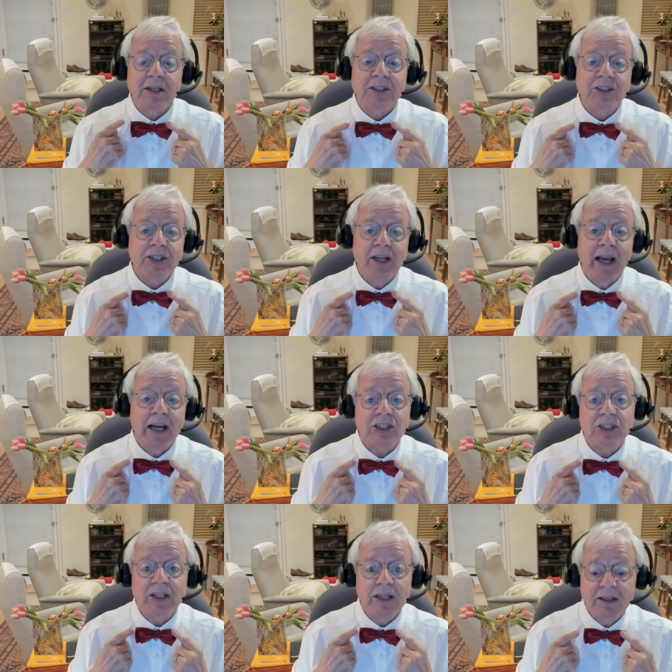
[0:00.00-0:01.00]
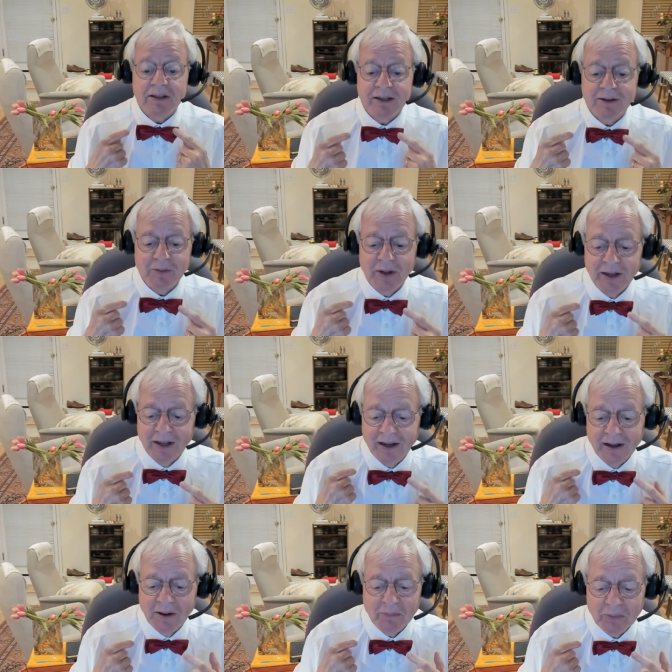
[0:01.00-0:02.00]
She actually,
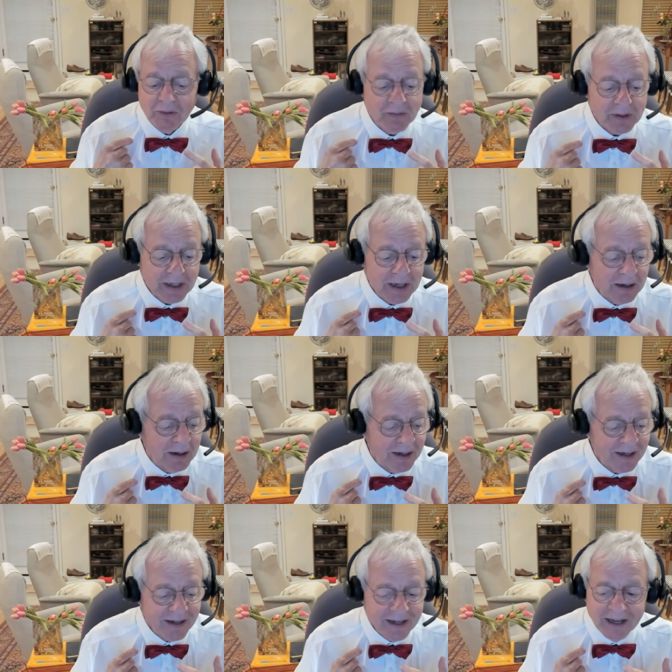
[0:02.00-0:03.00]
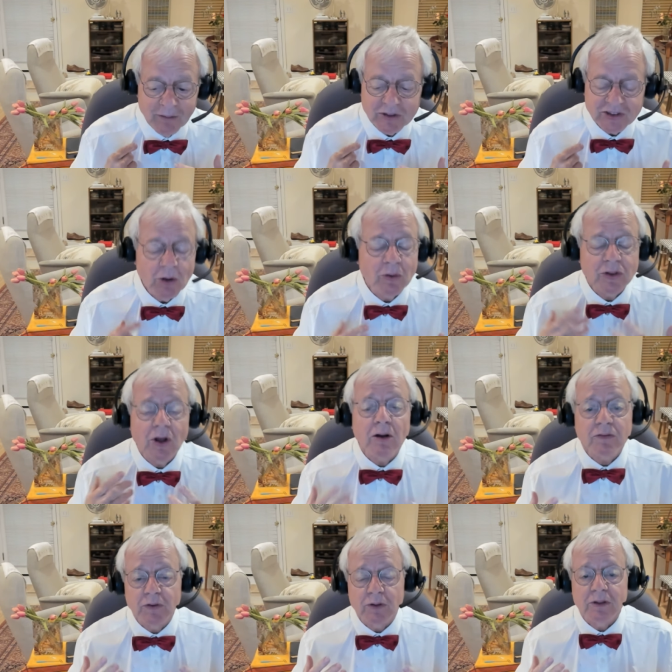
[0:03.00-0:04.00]
uh, it was so
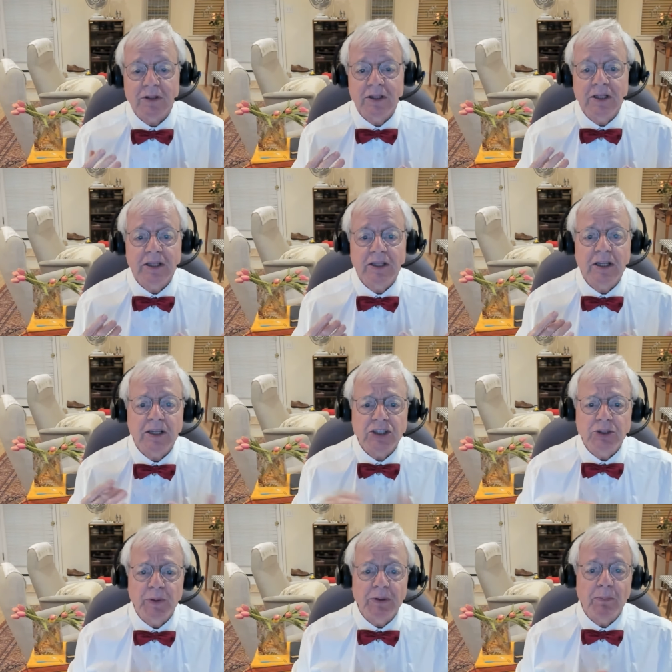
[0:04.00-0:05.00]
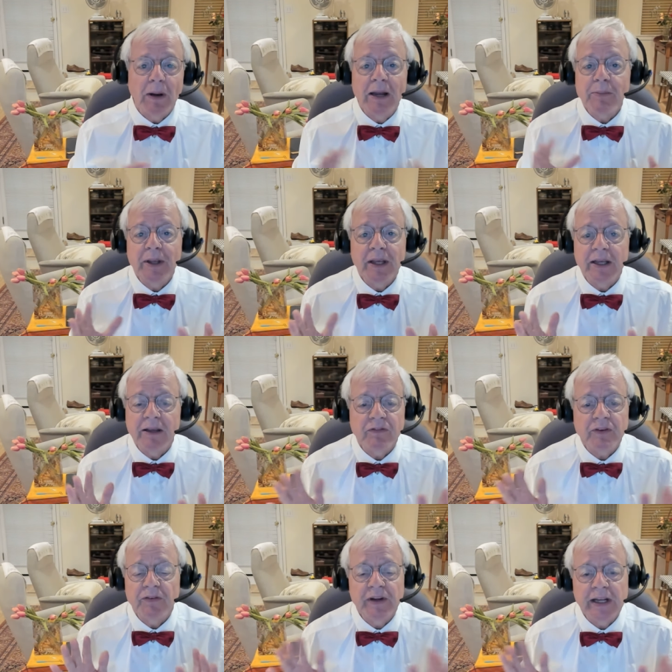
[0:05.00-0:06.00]
thoughtful that she would buy me a
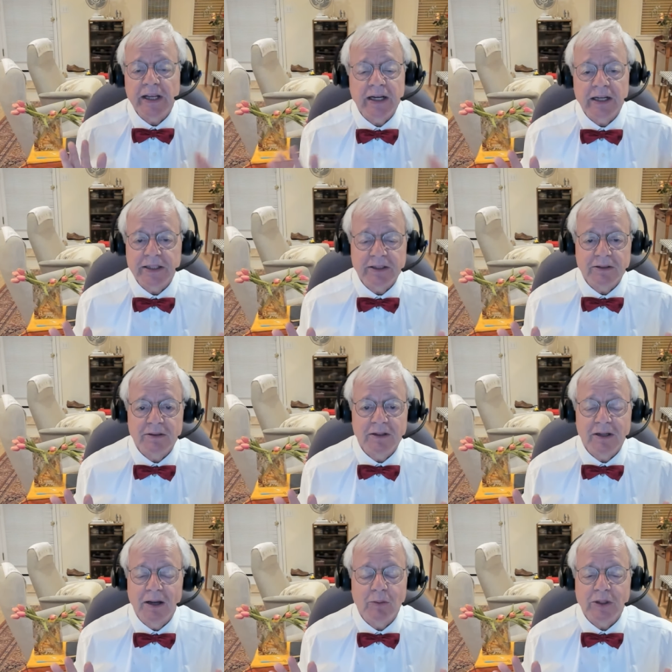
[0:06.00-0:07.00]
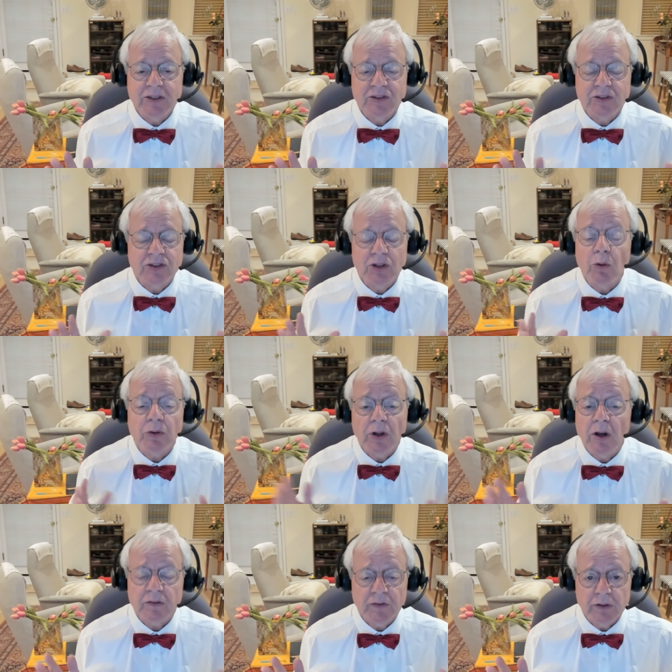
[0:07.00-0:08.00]
gift of any kind. I was so
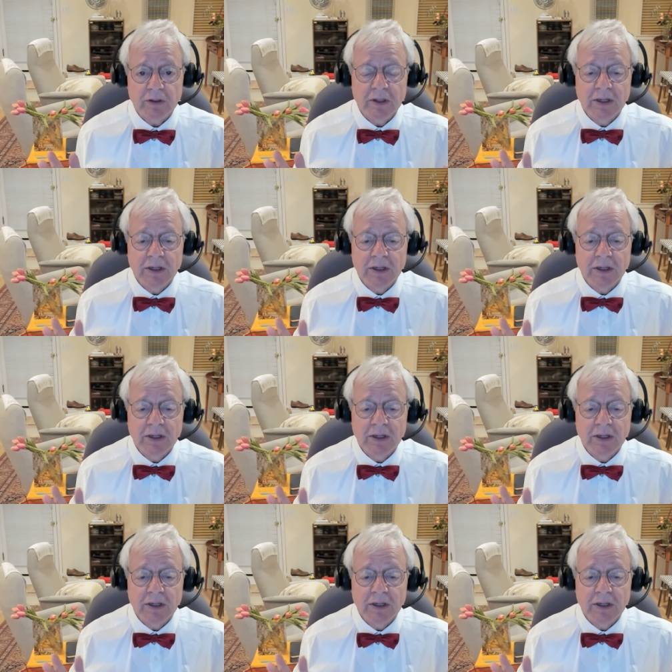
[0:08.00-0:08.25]
thoughtful.